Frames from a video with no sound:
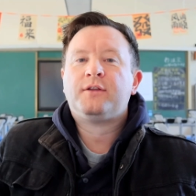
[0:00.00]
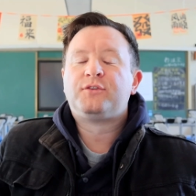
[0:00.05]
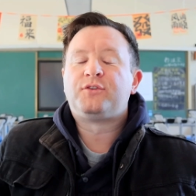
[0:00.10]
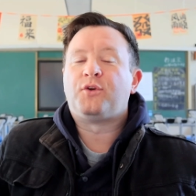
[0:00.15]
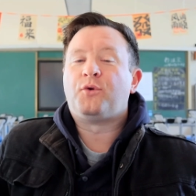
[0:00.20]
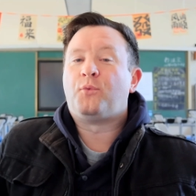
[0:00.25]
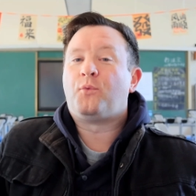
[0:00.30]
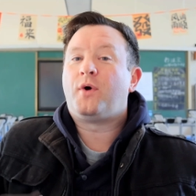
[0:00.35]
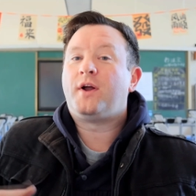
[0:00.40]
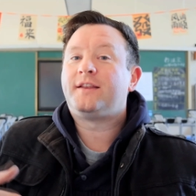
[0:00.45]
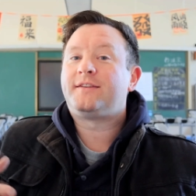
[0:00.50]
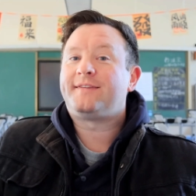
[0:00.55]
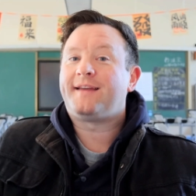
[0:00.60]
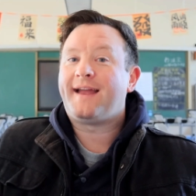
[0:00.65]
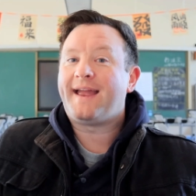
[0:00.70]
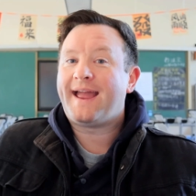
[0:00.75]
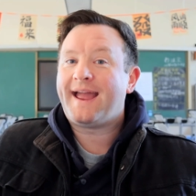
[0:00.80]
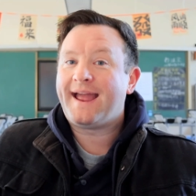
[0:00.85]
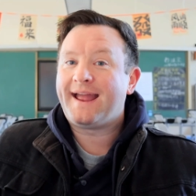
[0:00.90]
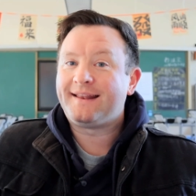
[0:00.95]
So once
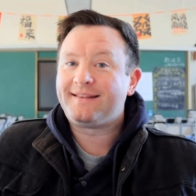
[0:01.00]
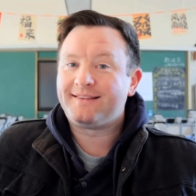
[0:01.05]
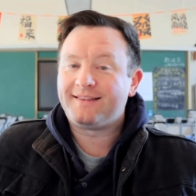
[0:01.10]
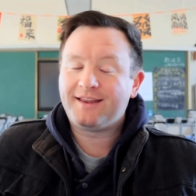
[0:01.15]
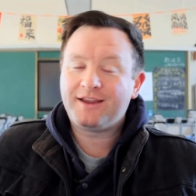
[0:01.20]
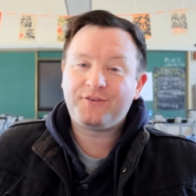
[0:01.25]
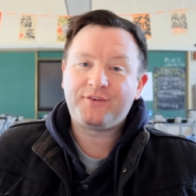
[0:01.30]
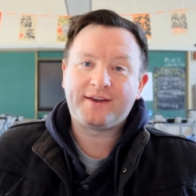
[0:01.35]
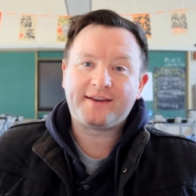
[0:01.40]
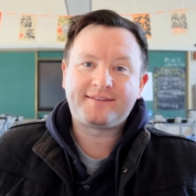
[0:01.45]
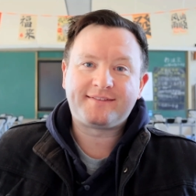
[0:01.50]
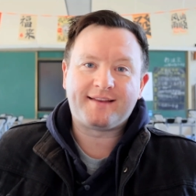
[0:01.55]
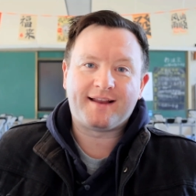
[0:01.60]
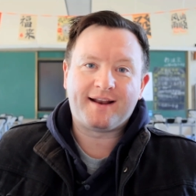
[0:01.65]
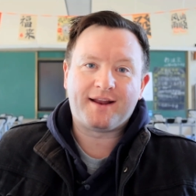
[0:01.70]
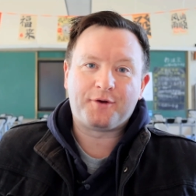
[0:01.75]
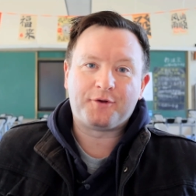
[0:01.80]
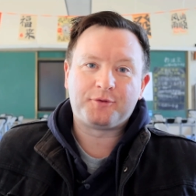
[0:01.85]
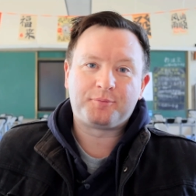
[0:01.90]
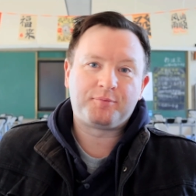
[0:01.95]
I had lyrics
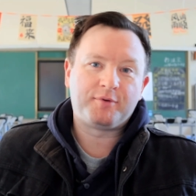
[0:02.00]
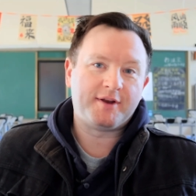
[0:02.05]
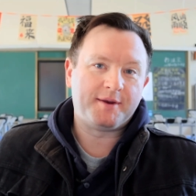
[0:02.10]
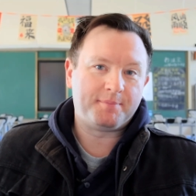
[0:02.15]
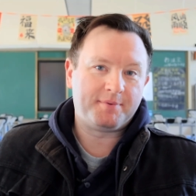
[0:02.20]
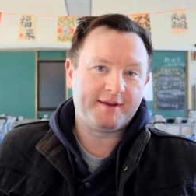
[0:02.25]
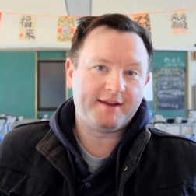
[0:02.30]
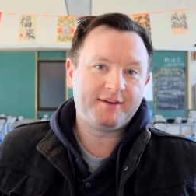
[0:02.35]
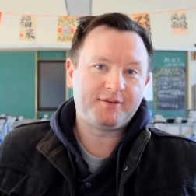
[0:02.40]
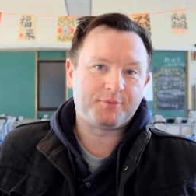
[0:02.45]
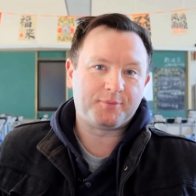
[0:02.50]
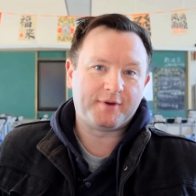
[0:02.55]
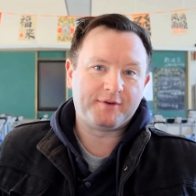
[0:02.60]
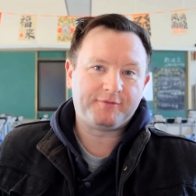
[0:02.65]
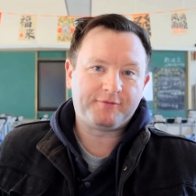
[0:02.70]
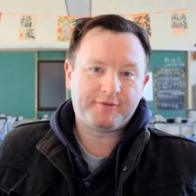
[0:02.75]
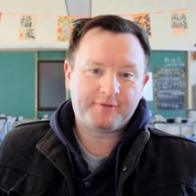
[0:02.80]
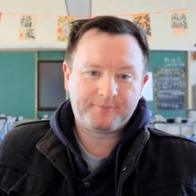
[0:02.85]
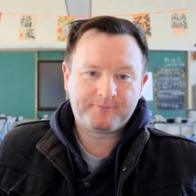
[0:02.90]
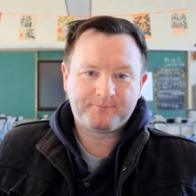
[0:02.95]
that I was pretty pleased
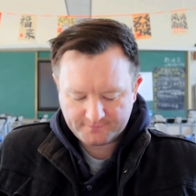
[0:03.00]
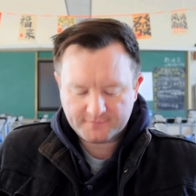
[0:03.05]
with,